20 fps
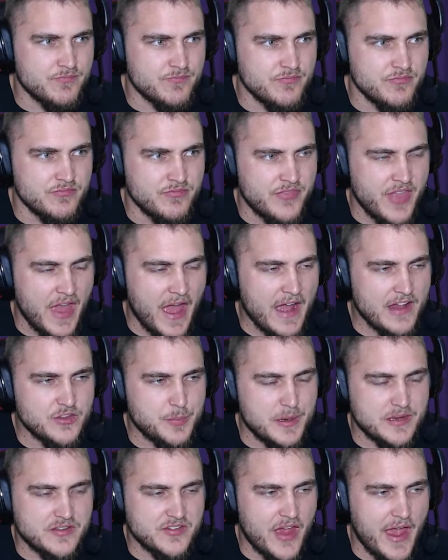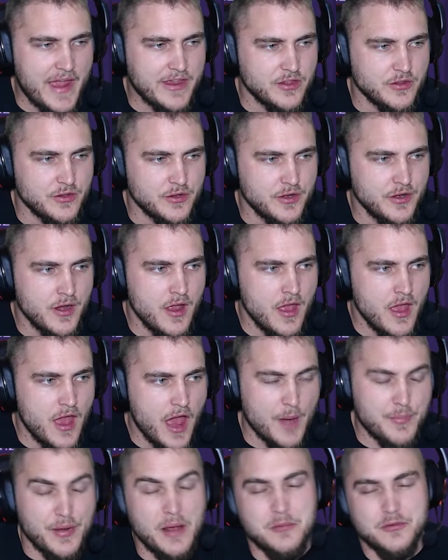that spectacular. I
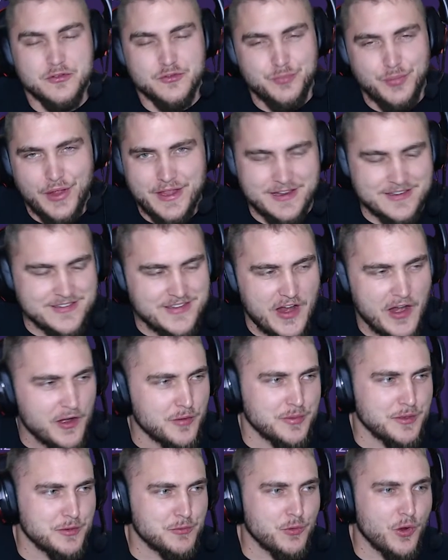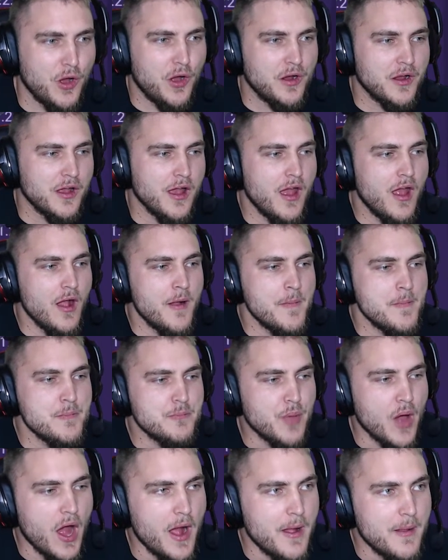probably was playing it terribly wrong,
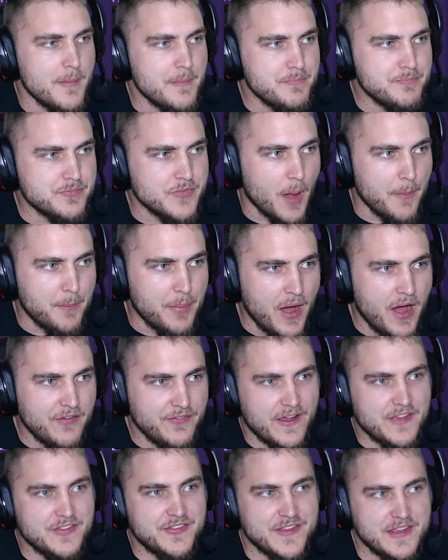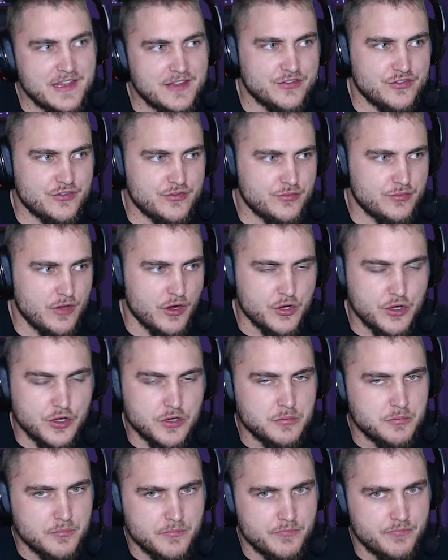but a buff I think is a
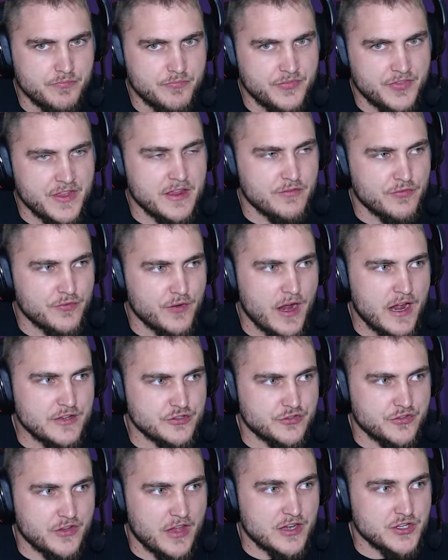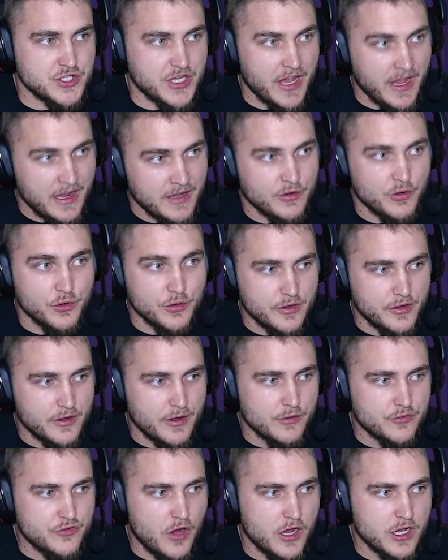good thing for Aegislash. Again, earlier I
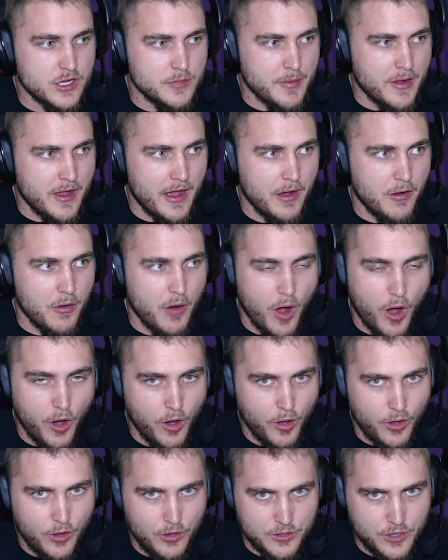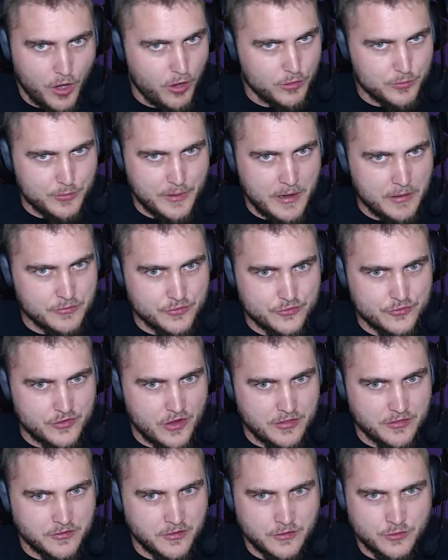was talking about how all rounders
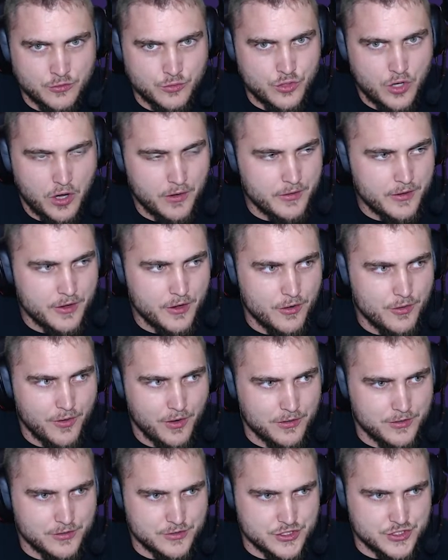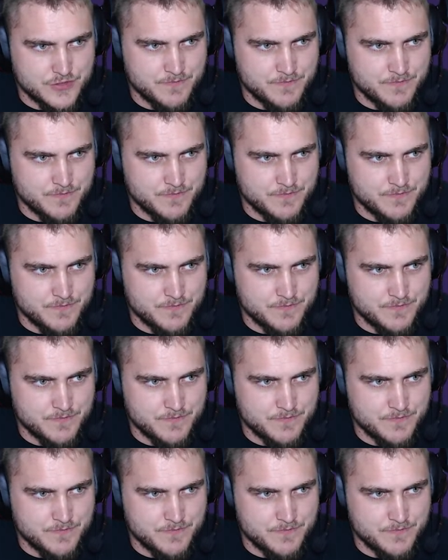other than Lucario are just